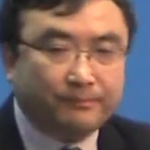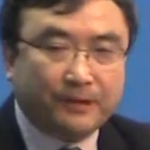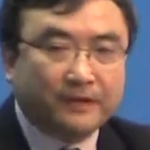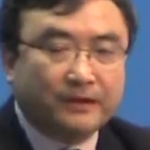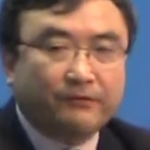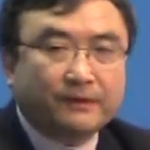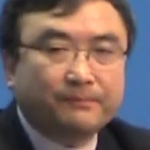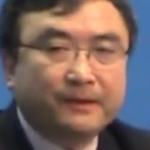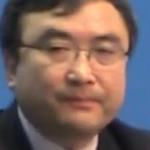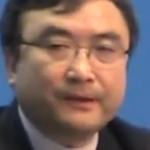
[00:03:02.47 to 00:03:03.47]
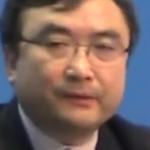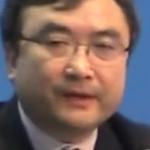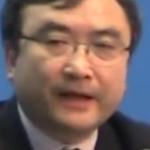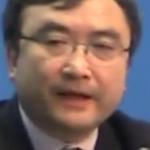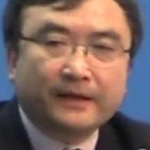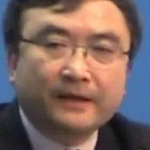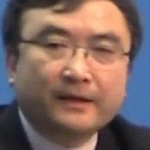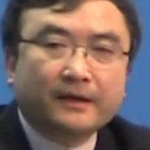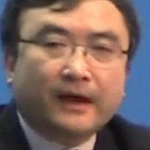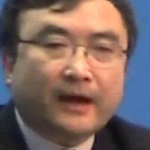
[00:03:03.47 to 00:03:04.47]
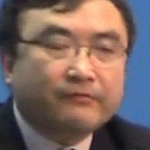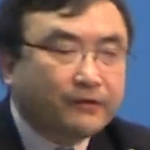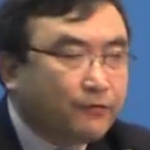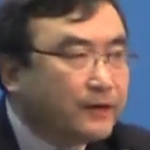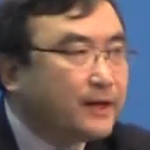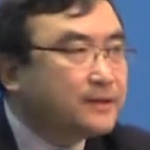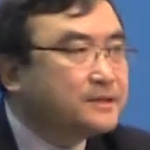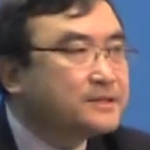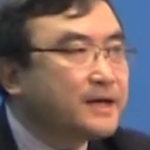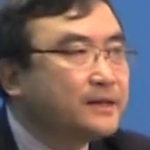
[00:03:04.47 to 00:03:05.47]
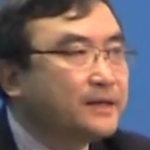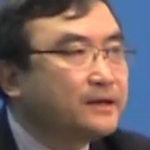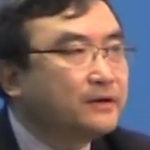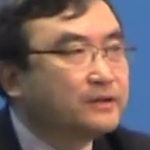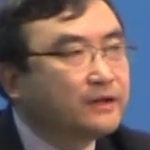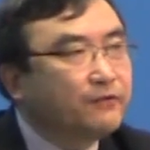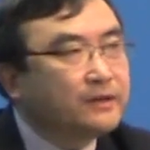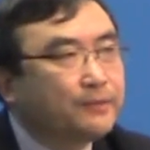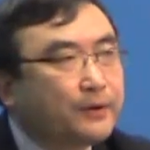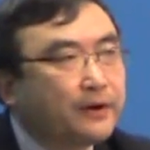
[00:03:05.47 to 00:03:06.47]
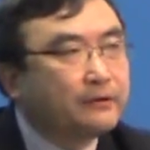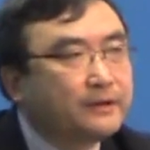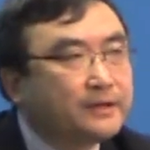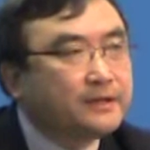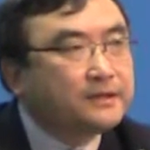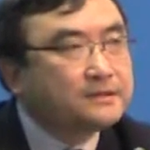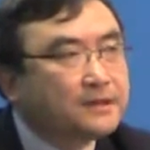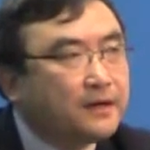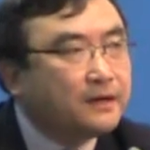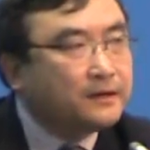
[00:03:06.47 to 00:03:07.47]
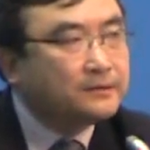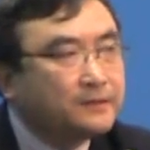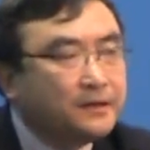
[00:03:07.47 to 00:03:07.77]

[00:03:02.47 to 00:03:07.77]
The different people, they have different understanding on different priorities on